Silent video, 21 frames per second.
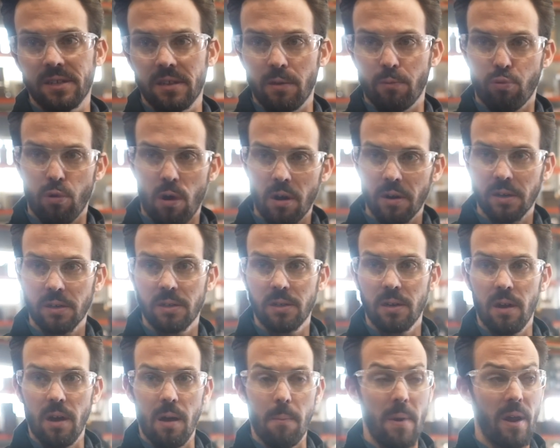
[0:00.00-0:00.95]
of the product
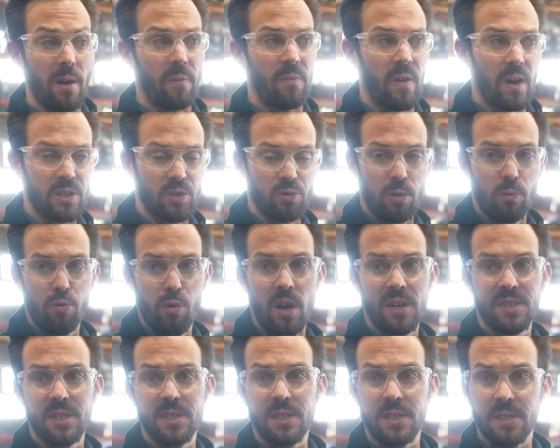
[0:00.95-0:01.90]
manufacturing
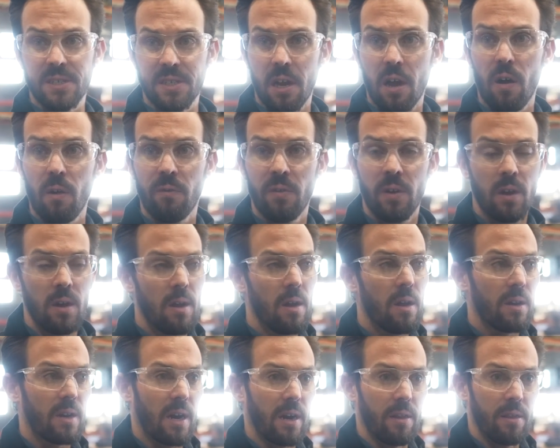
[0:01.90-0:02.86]
process itself,
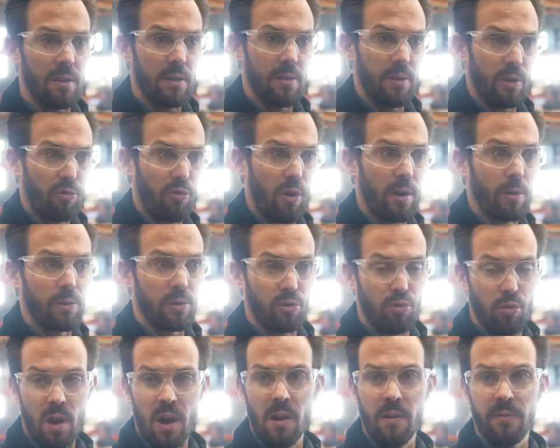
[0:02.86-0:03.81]
kind of the cradle to
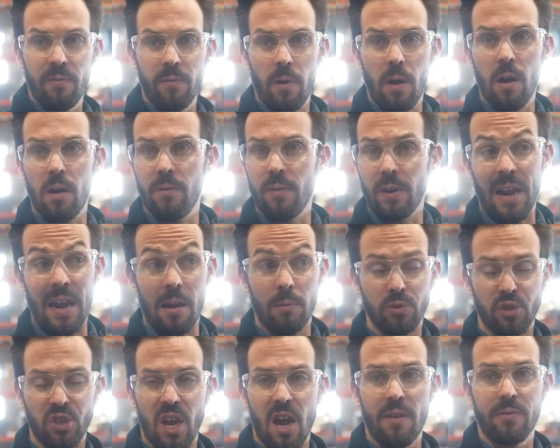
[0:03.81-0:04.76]
grave of a
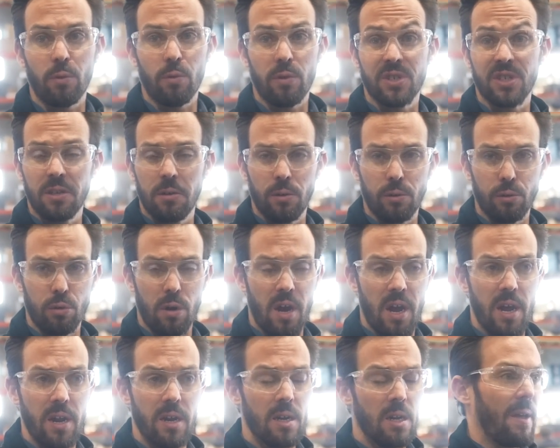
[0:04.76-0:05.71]
camshaft or a cylinder
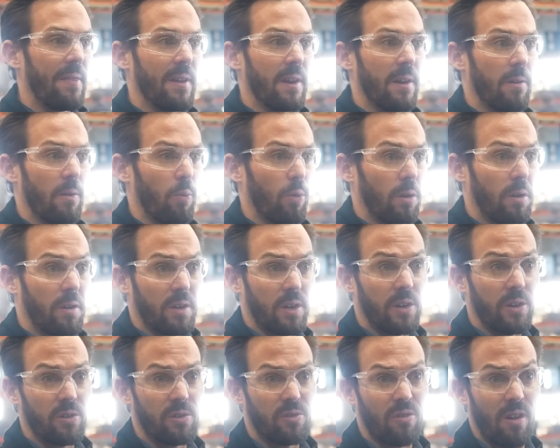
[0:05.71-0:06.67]
head, and then we're
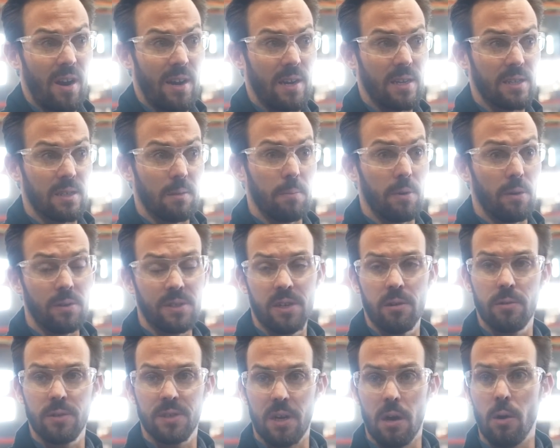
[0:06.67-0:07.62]
looking to try and get some build
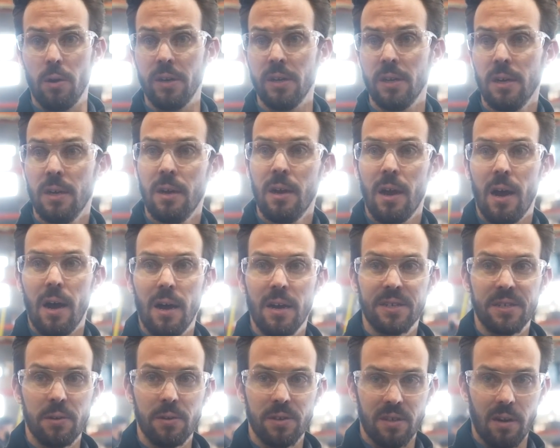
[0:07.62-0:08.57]
series going.
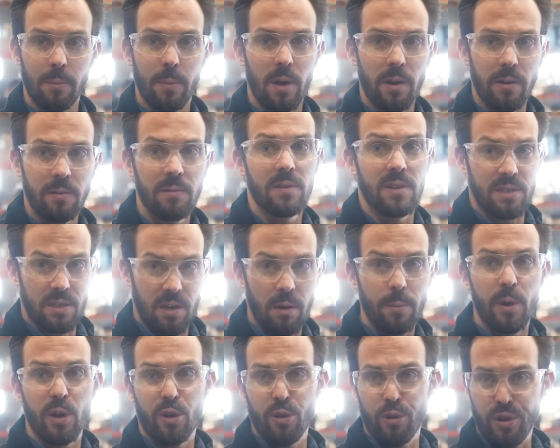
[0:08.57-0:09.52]
So it's going to
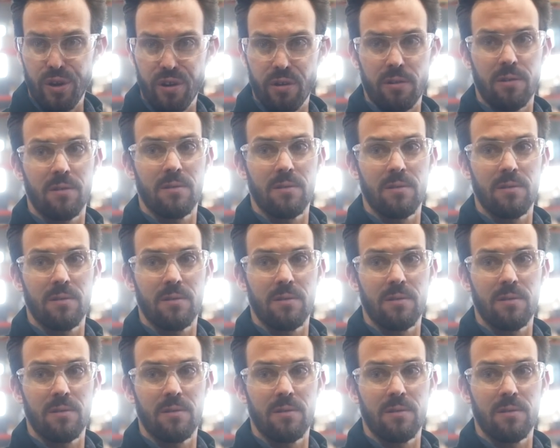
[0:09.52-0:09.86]
be a good year.